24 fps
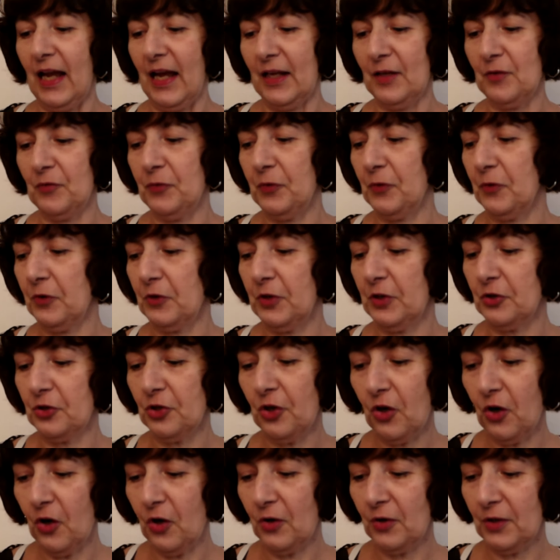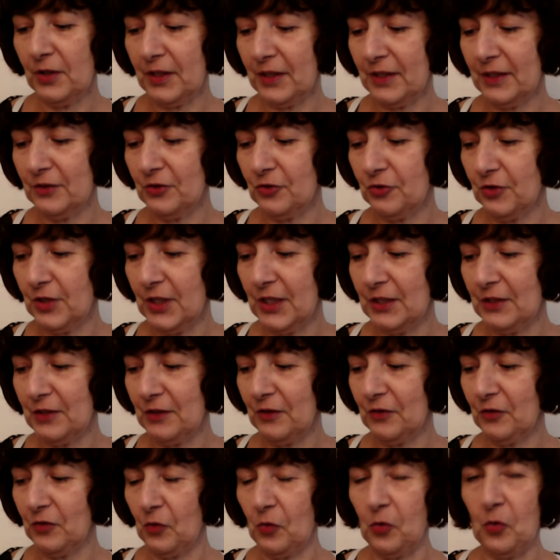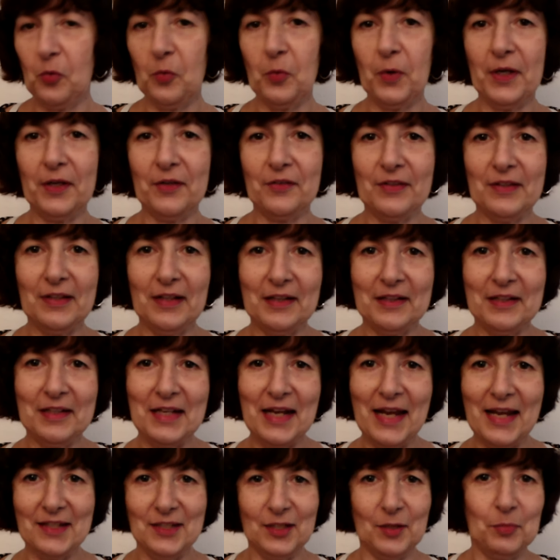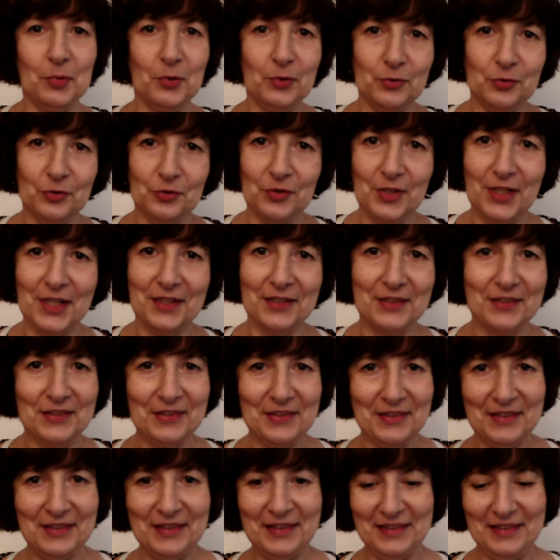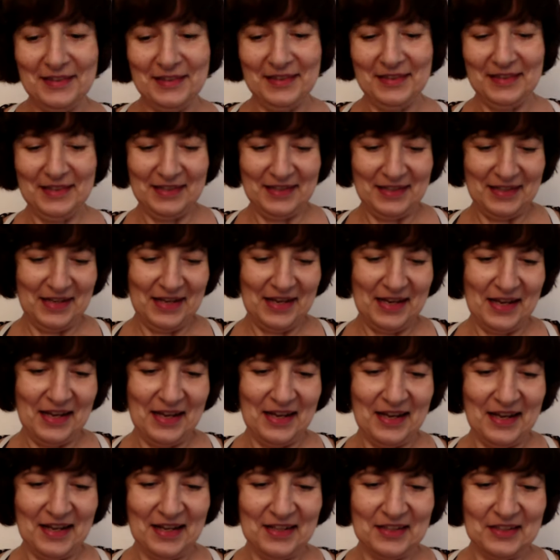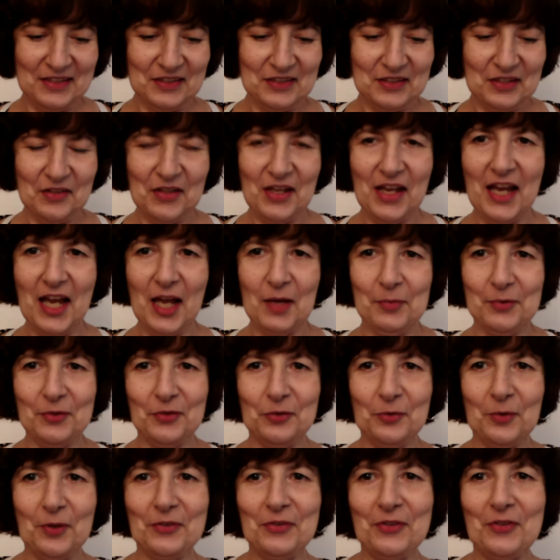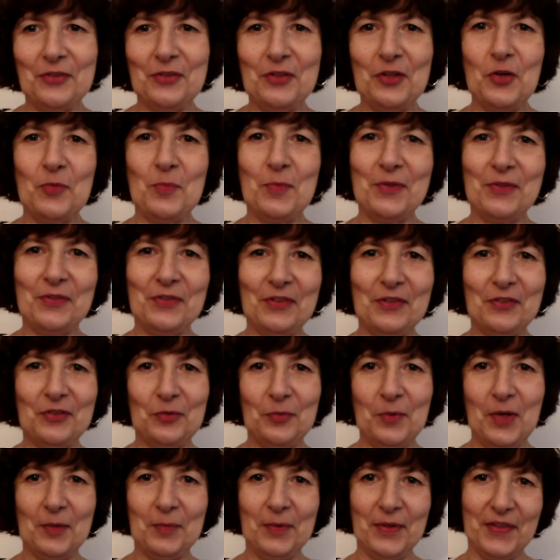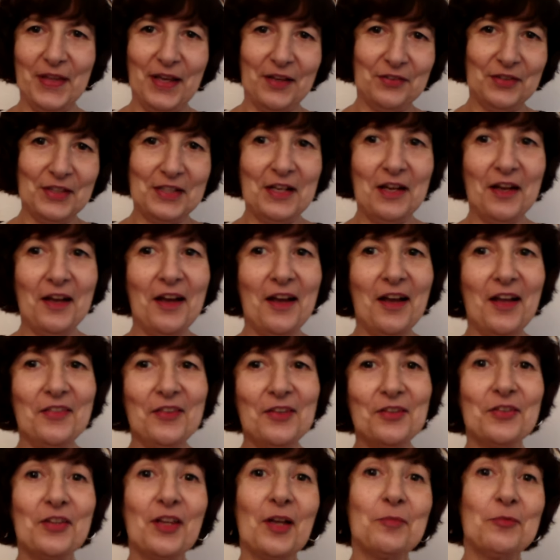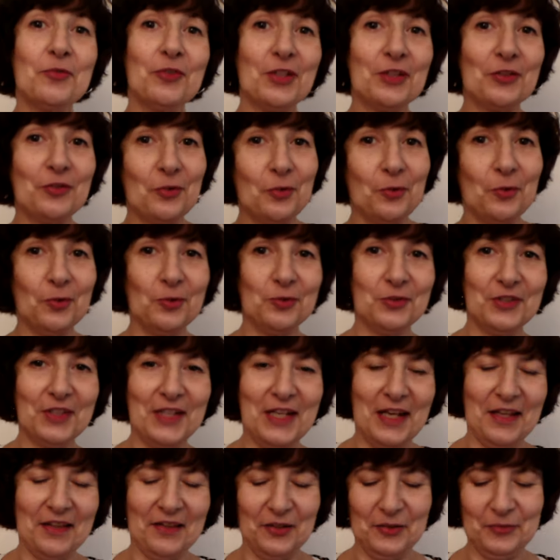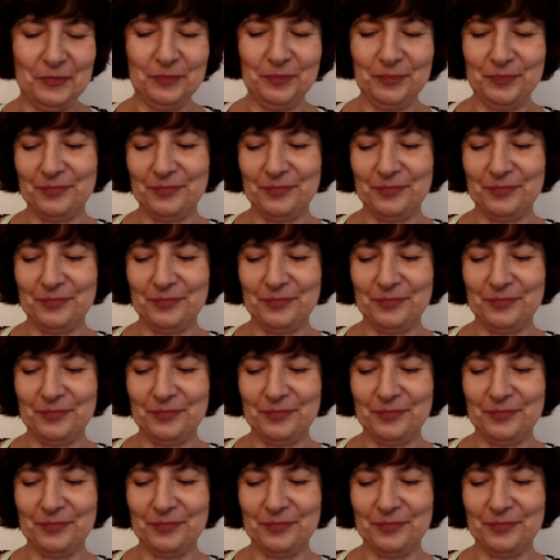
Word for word: And for a dog, a treat is always like an edible treat. And that happens to us as humans as well, but that's another subject altogether.